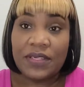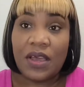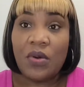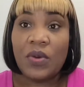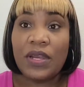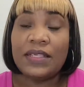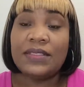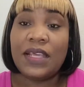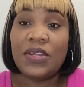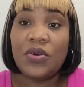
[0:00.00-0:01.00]
Now, when I
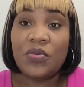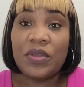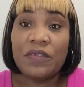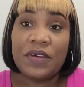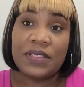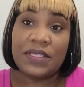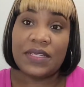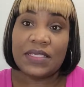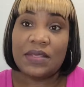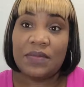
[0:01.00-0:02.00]
say no refunds, it
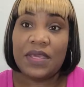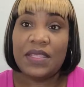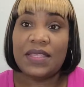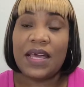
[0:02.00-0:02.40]
doesn't mean